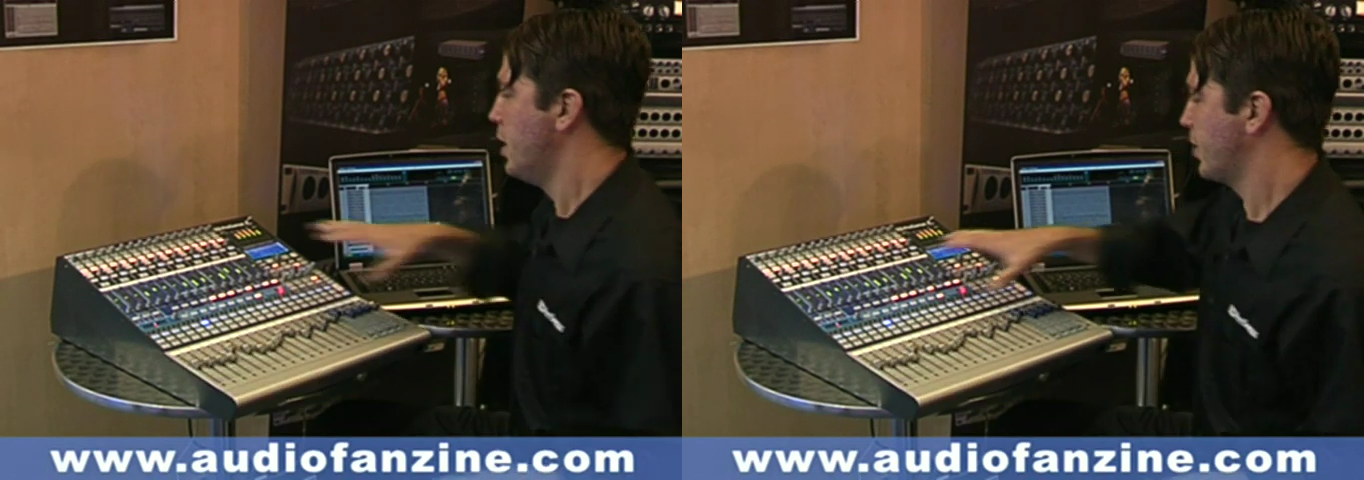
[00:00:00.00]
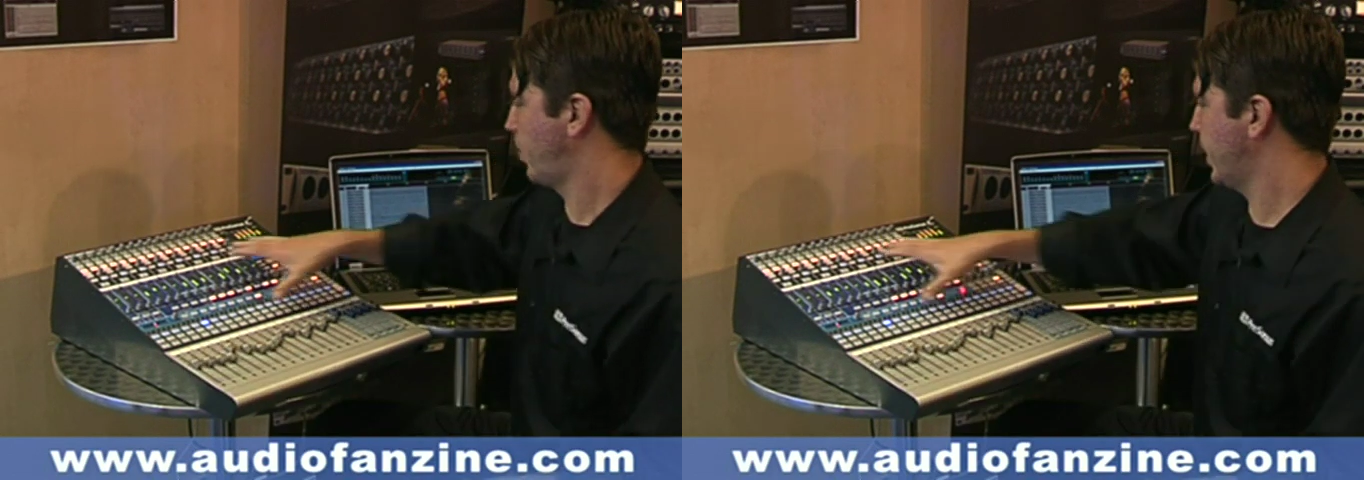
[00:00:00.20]

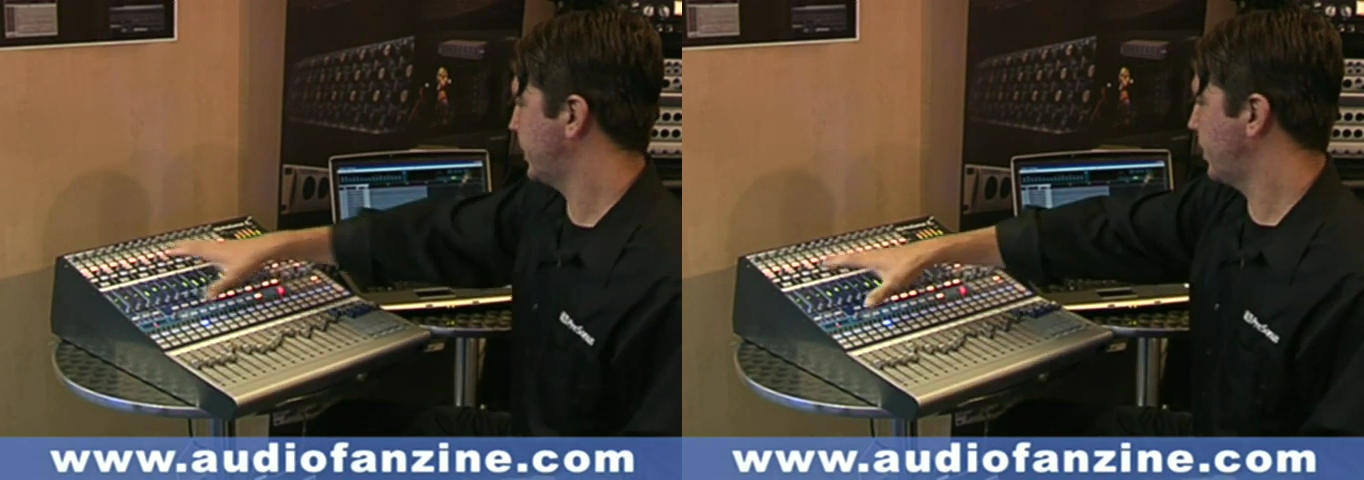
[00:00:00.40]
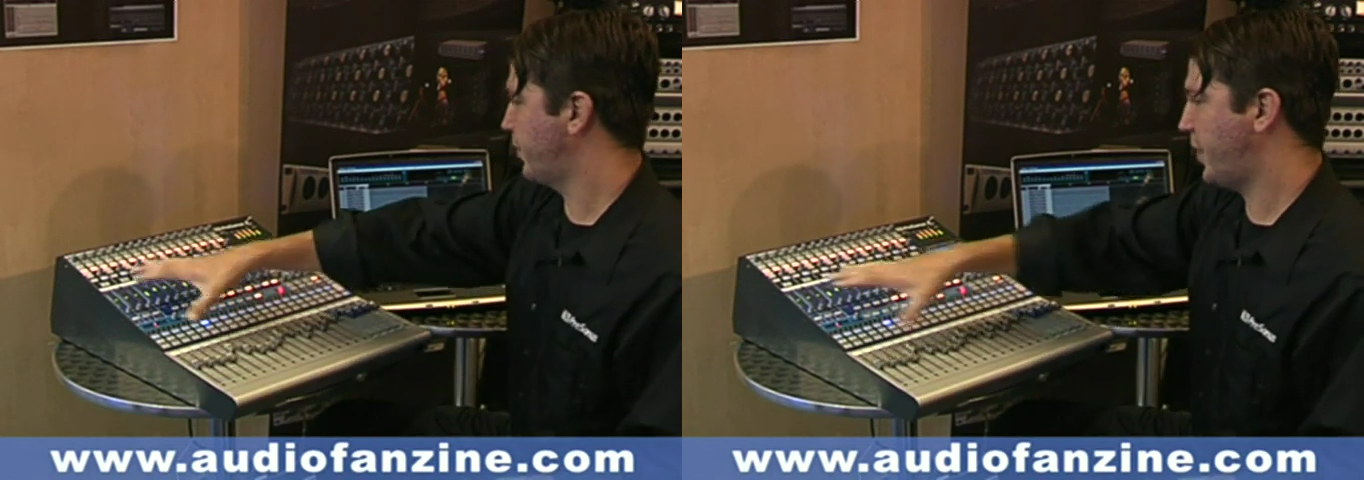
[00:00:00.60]
The
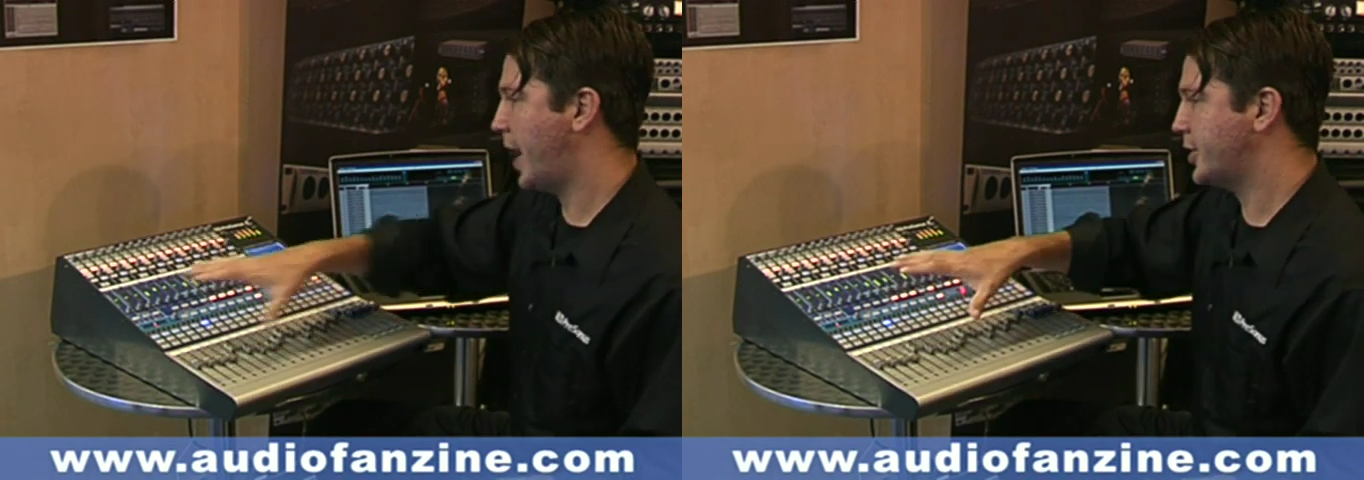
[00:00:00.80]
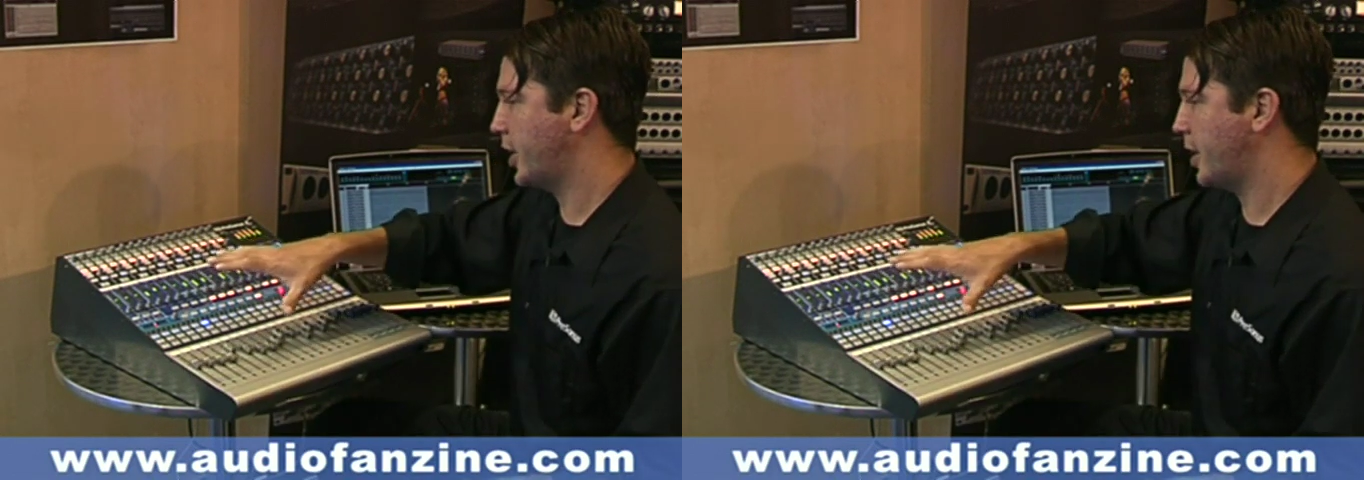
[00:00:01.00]
rest of the
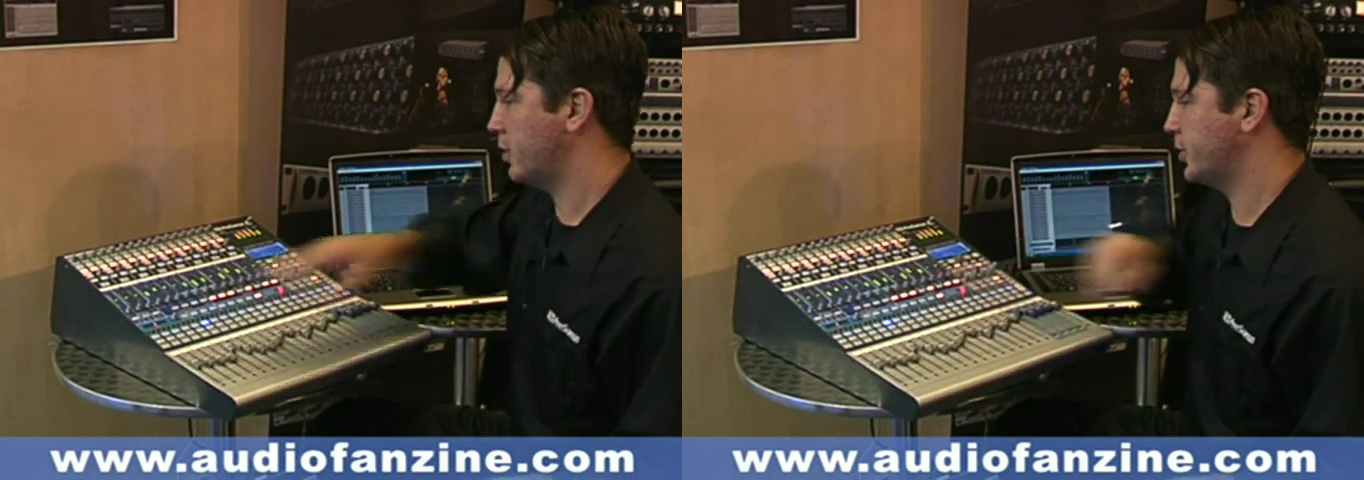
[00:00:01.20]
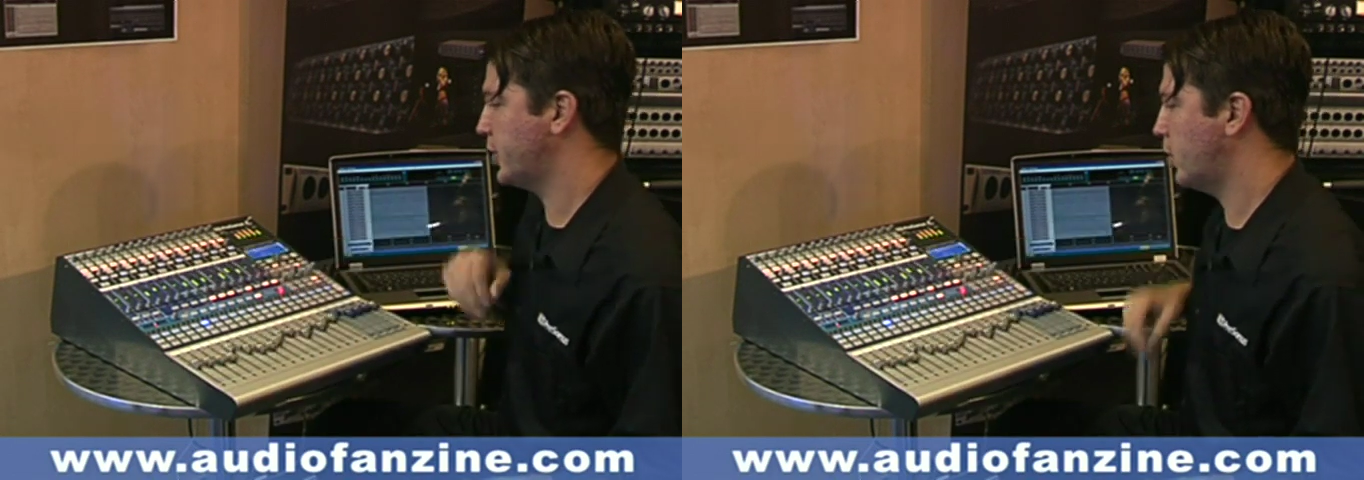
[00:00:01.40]
fat
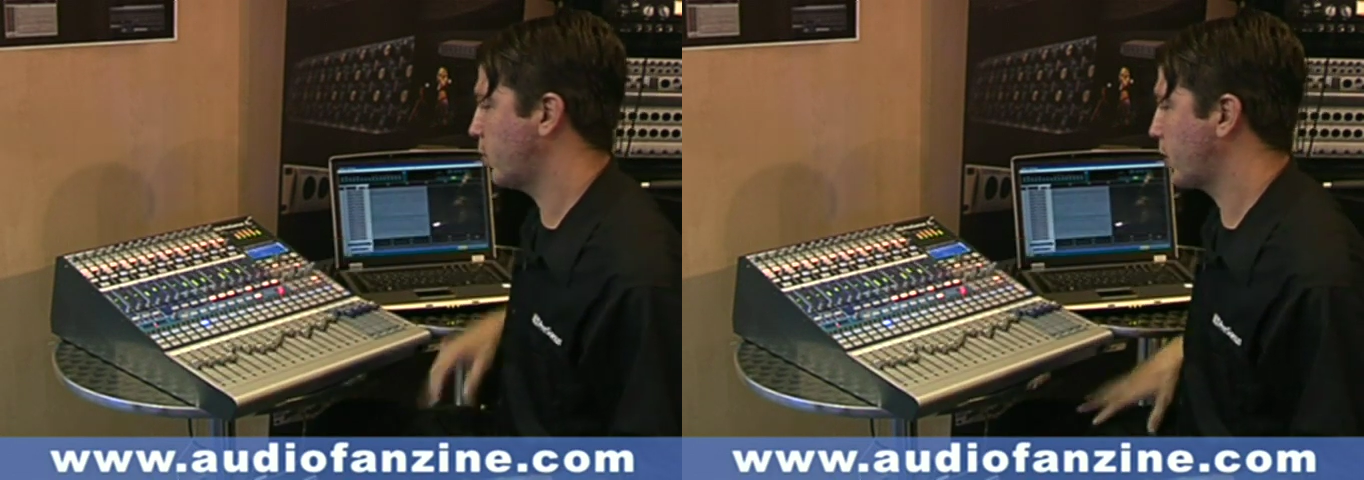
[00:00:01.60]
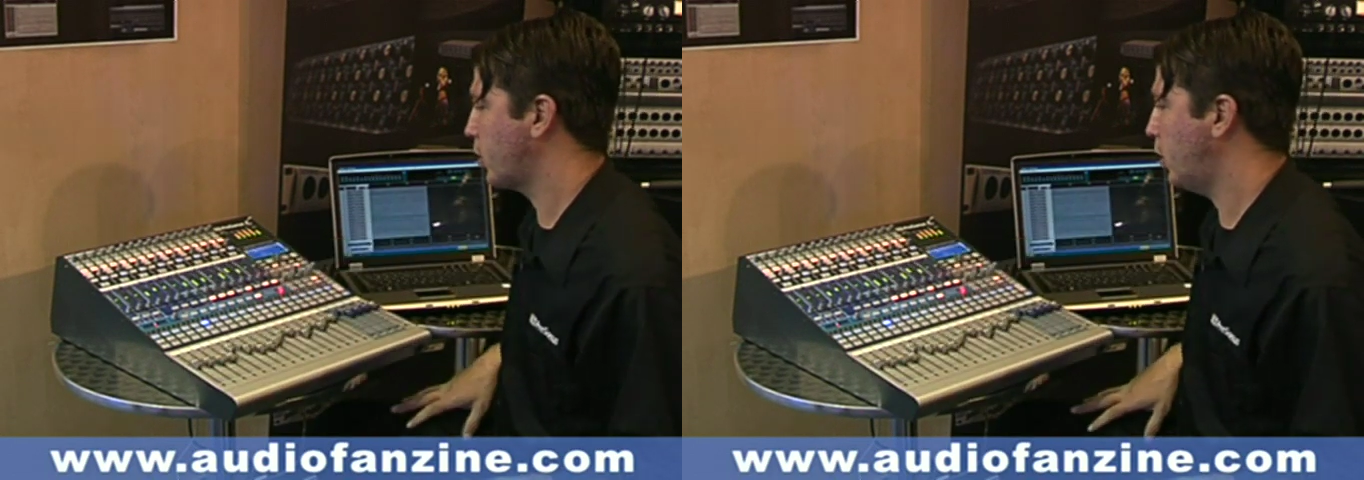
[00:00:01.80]
channel is all
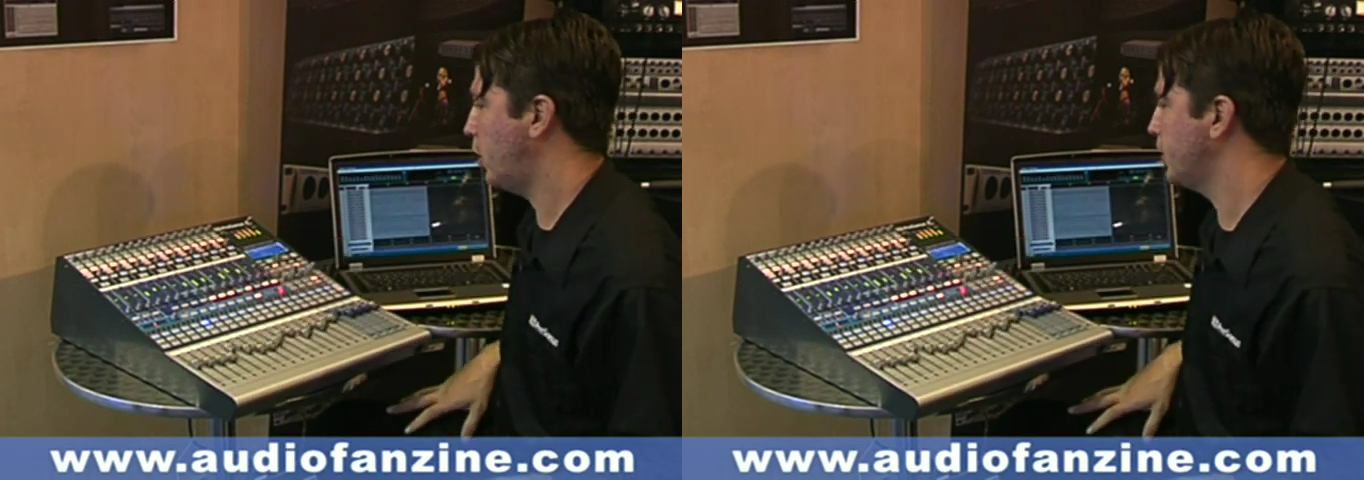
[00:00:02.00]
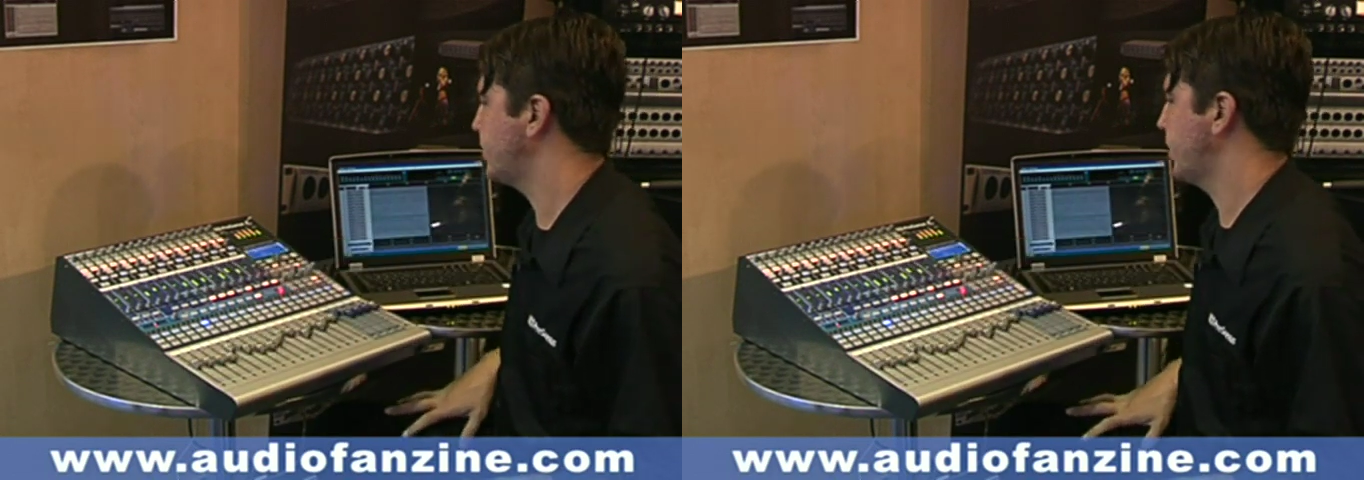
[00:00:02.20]
recalled,